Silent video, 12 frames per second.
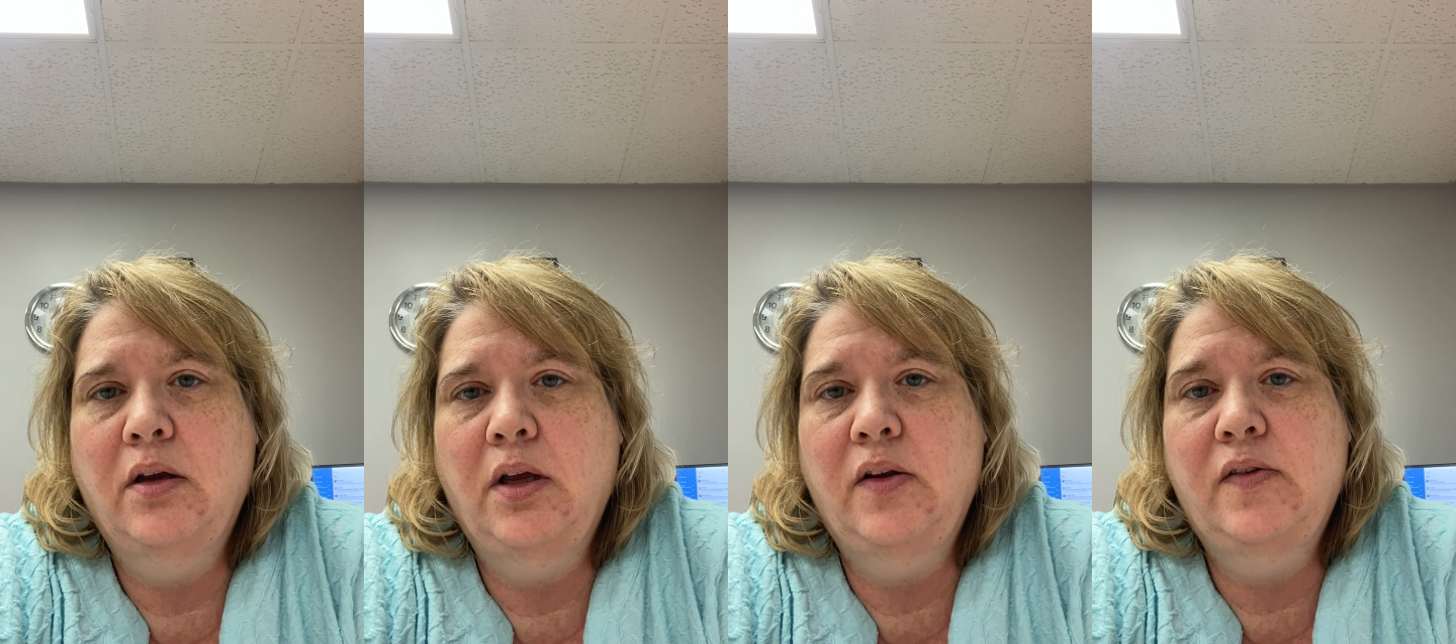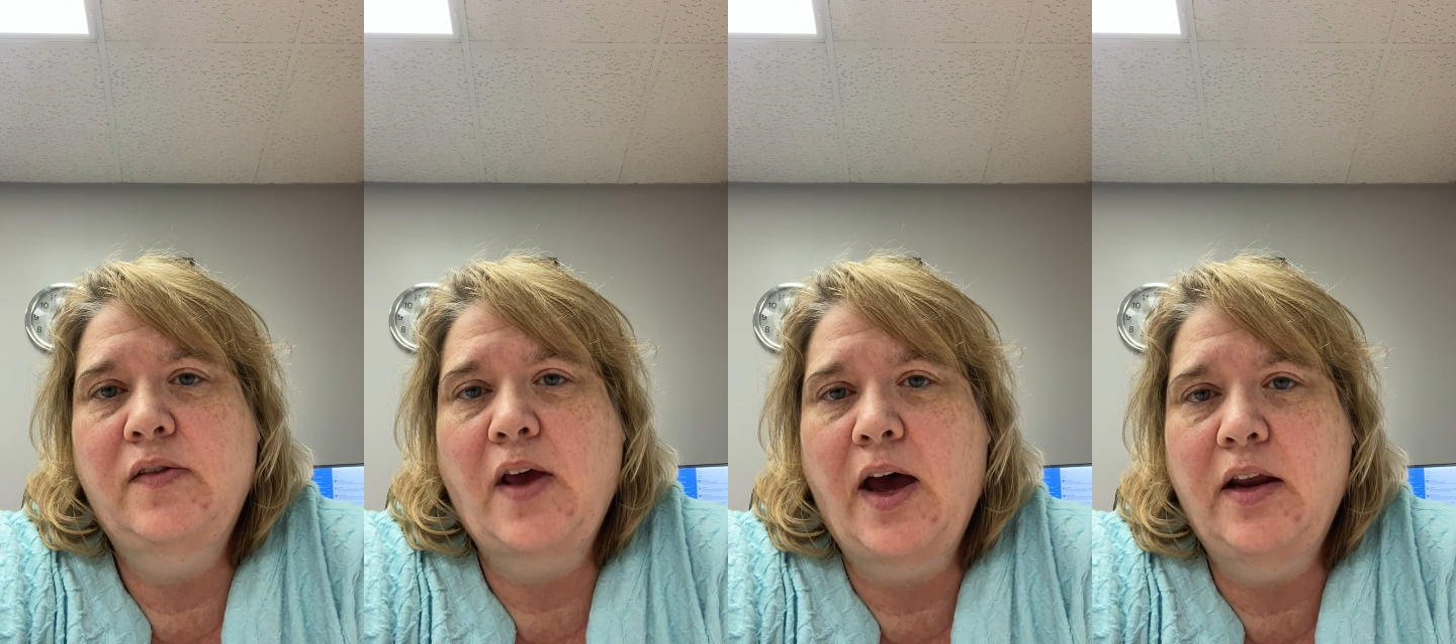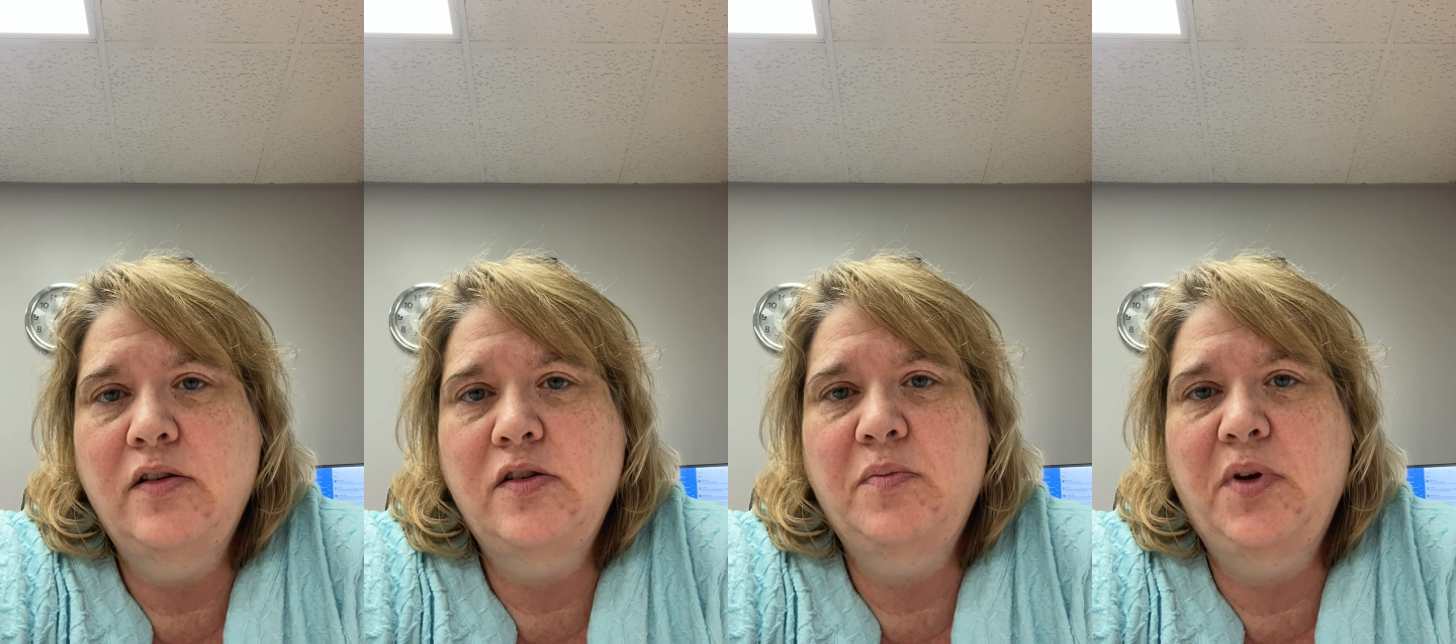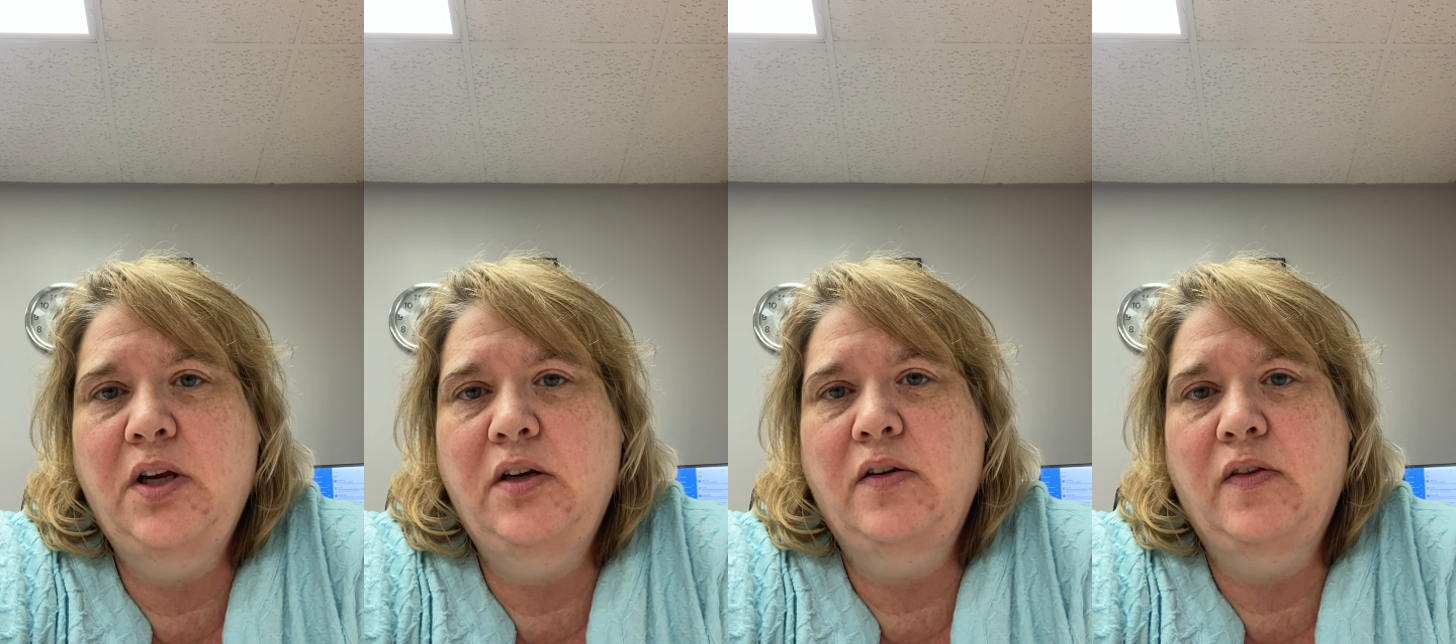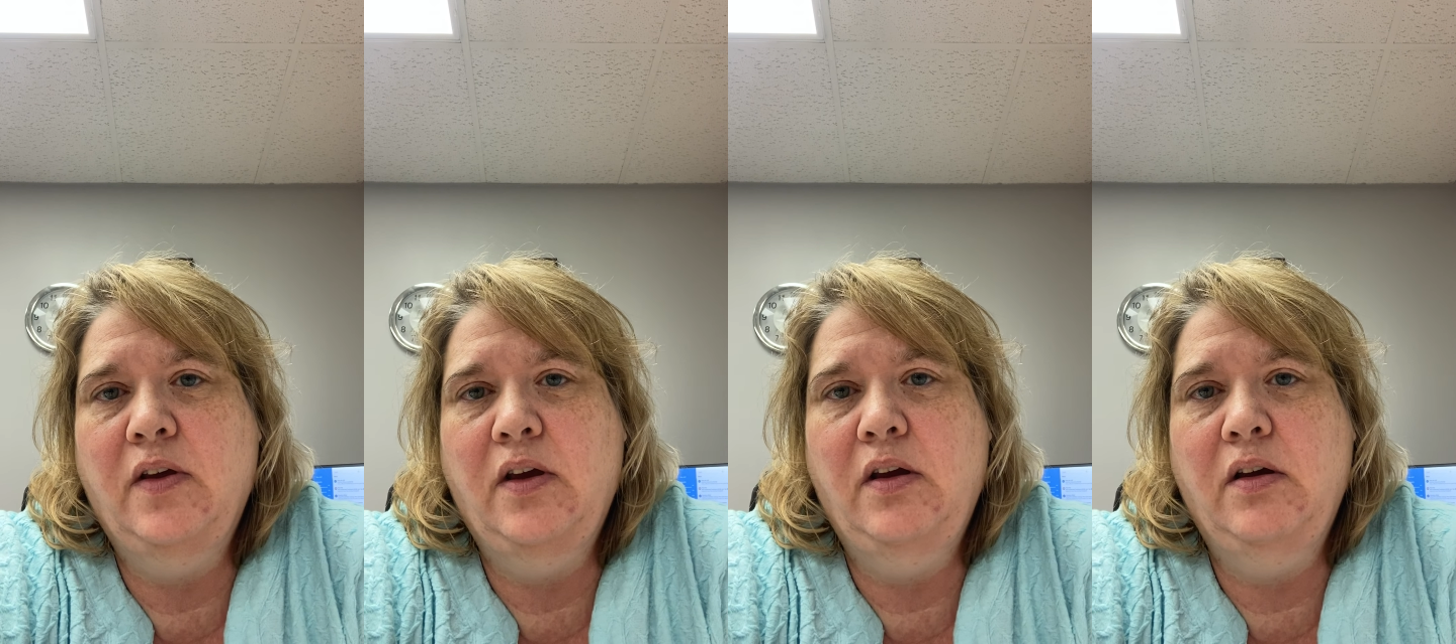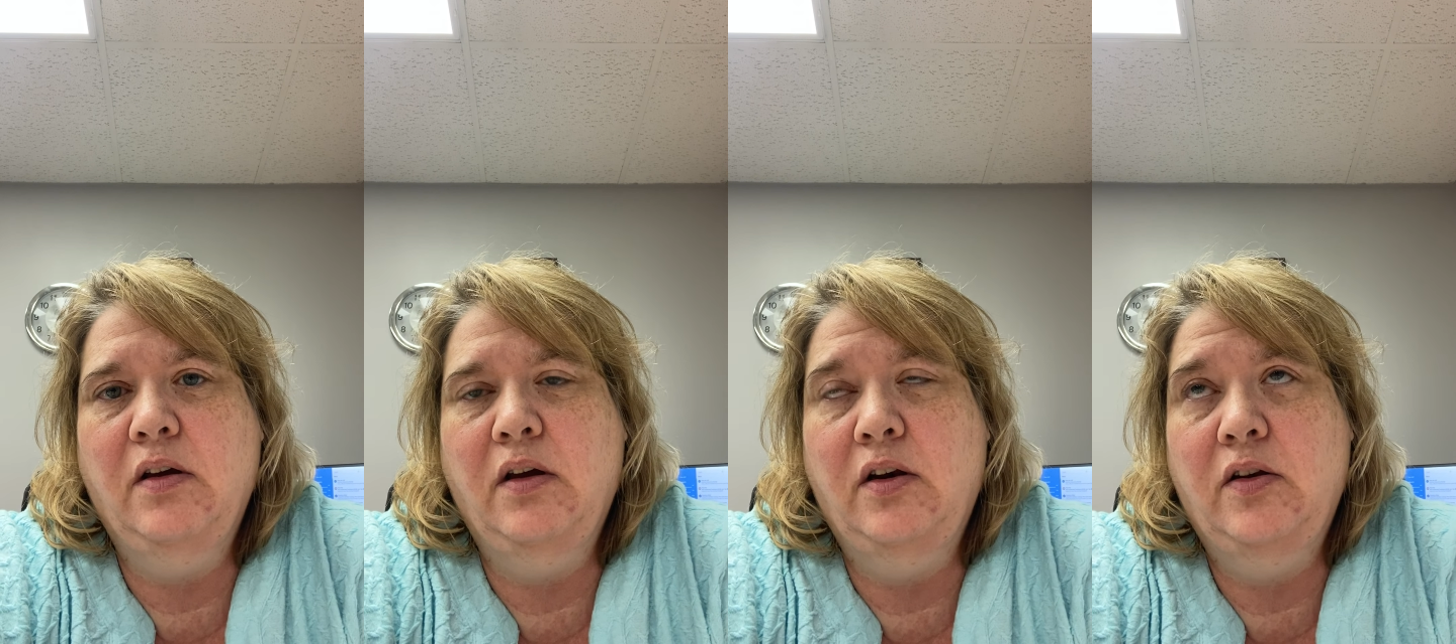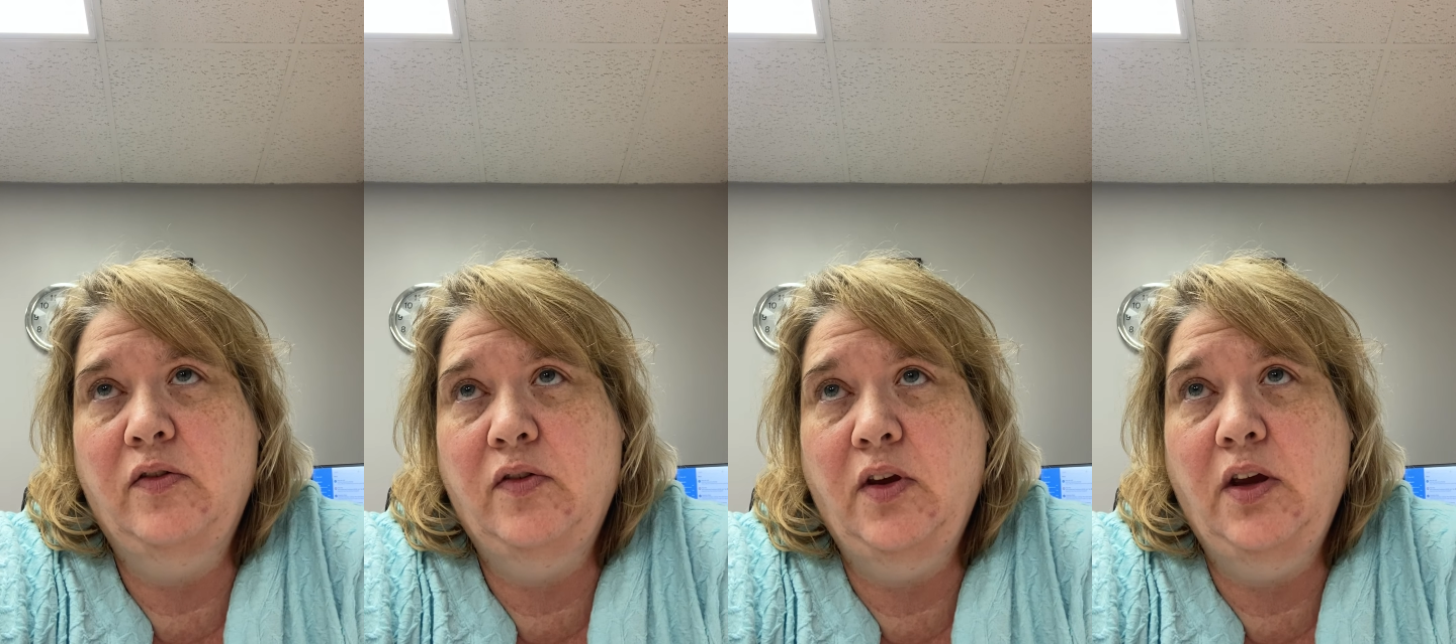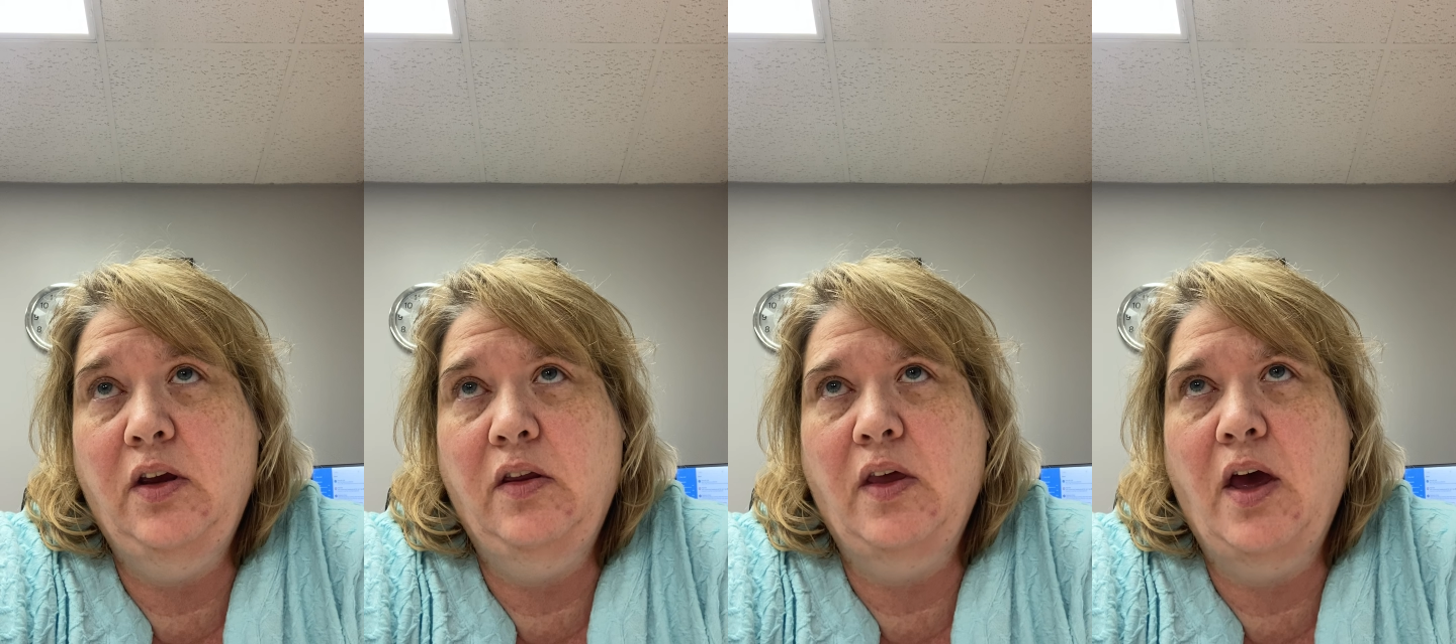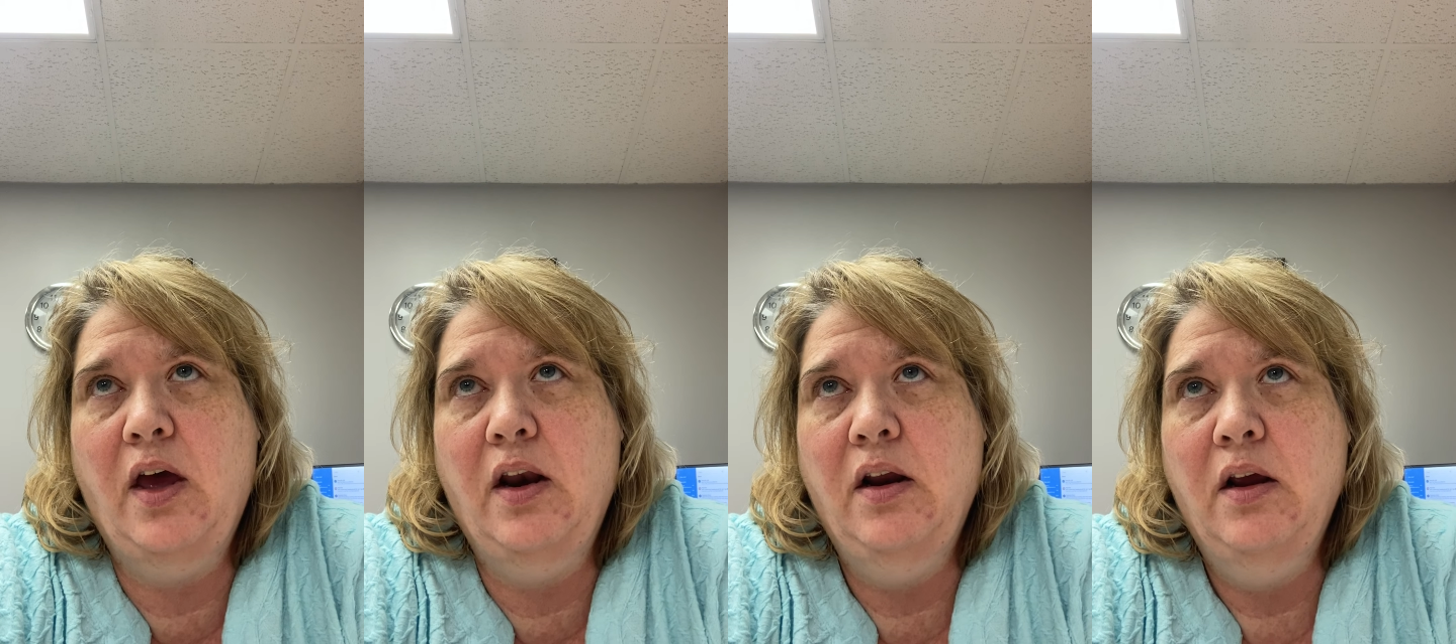it saddens me to think and to see that